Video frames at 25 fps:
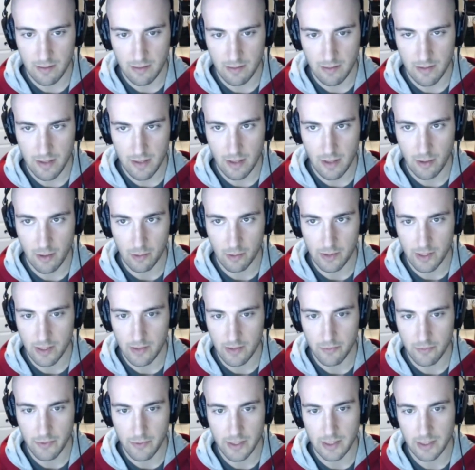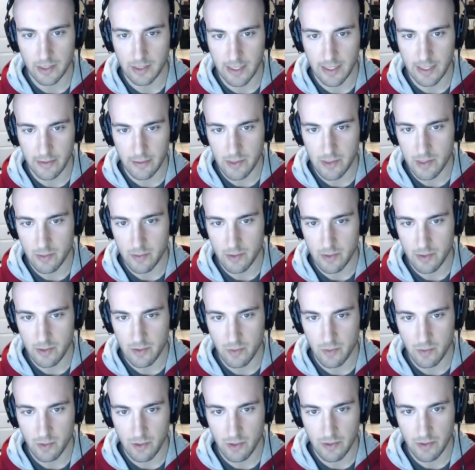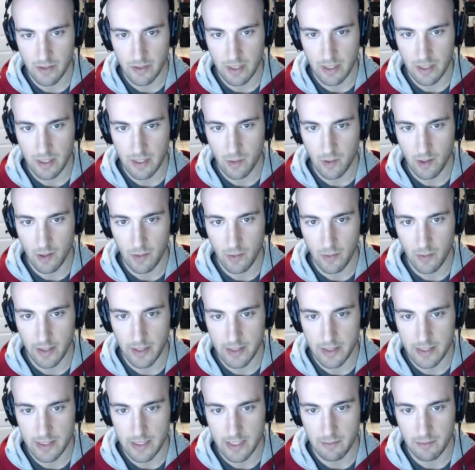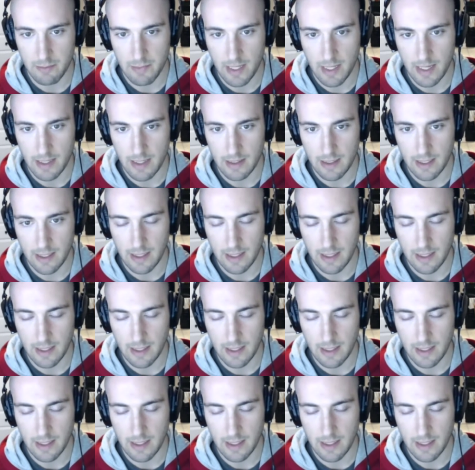the only real announcements were the Huawei Ascend Mate